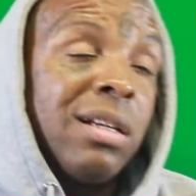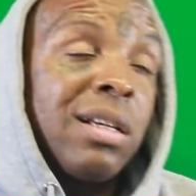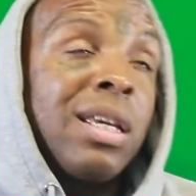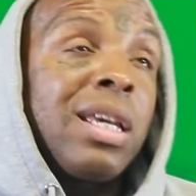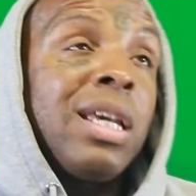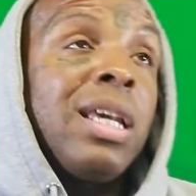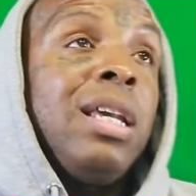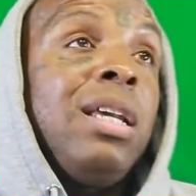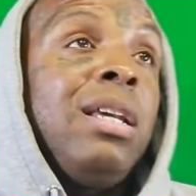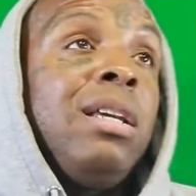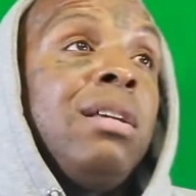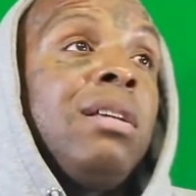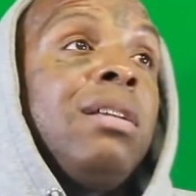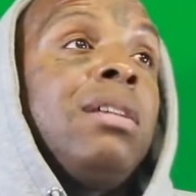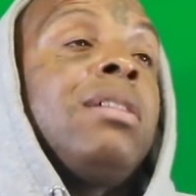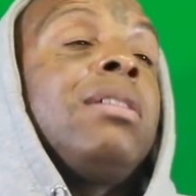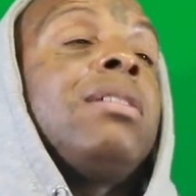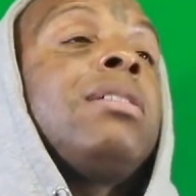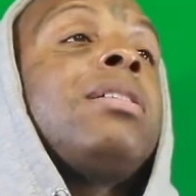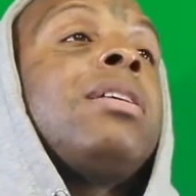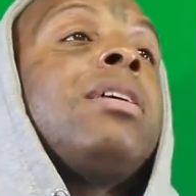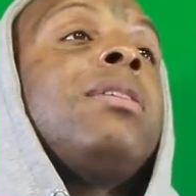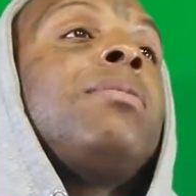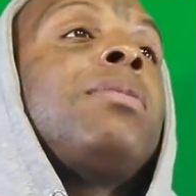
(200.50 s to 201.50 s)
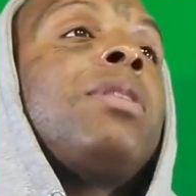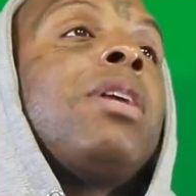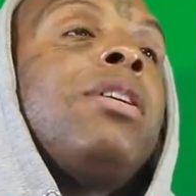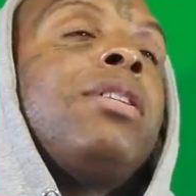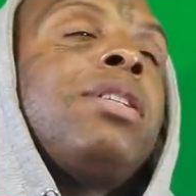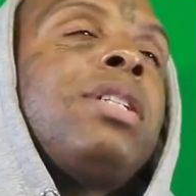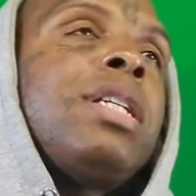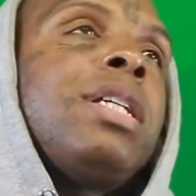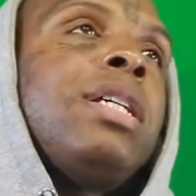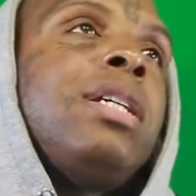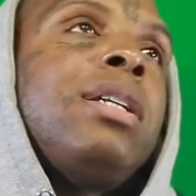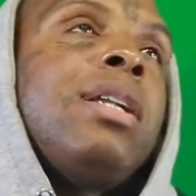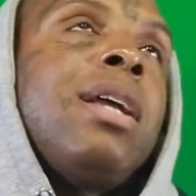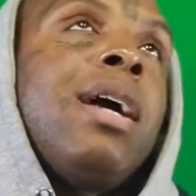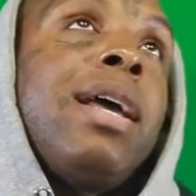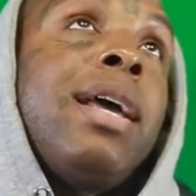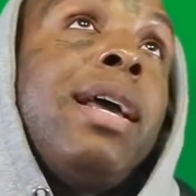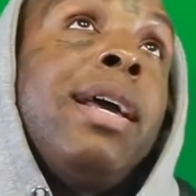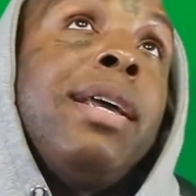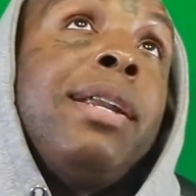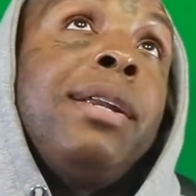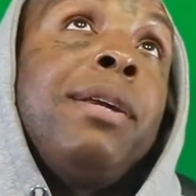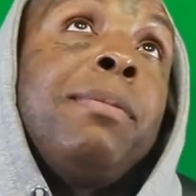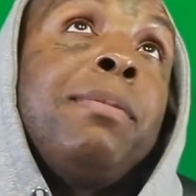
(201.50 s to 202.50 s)
Key 713. I
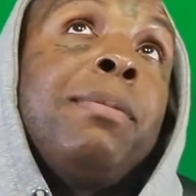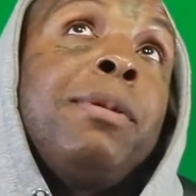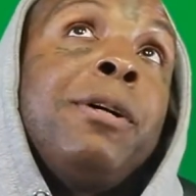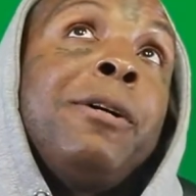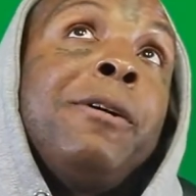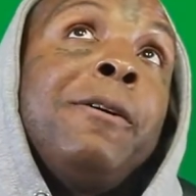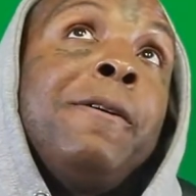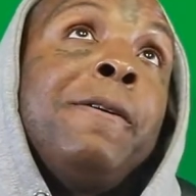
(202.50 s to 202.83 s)
had him.